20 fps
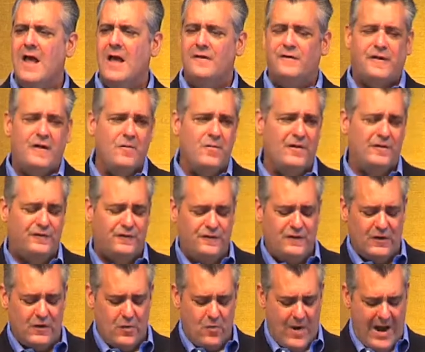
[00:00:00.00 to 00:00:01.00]
She was
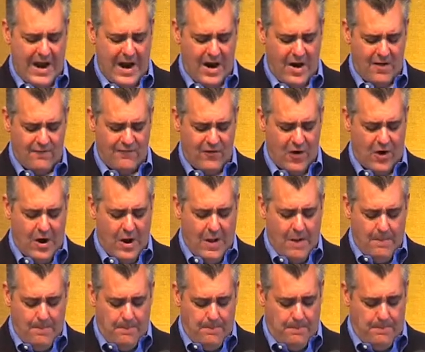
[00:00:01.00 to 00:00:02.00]
still aware of her
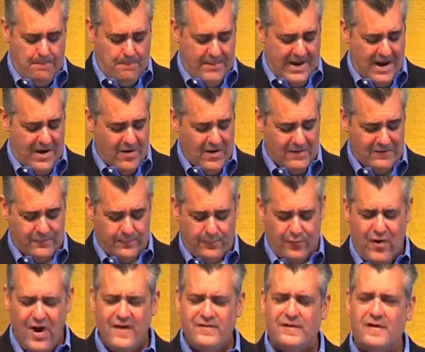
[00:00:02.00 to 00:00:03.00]
parents'
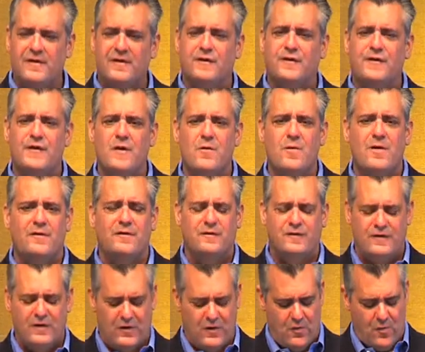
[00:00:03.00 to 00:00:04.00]
presence, she was
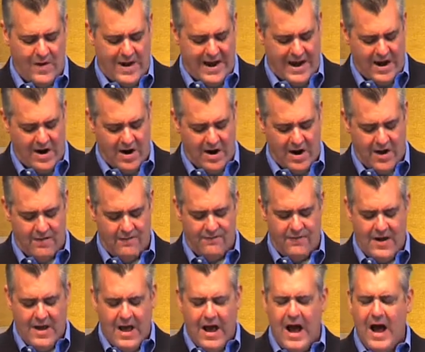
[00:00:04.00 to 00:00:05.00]
still aware of,
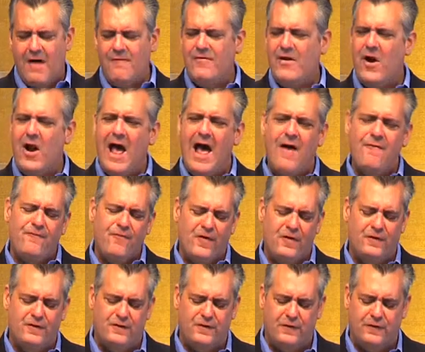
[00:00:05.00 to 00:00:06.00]
of their
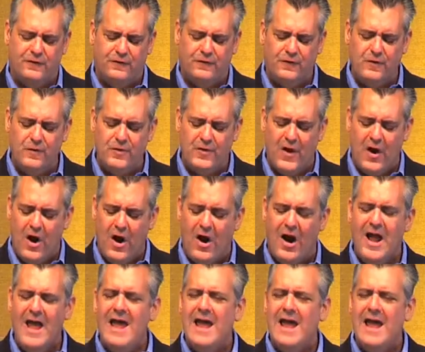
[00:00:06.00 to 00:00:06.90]
efforts to soothe her.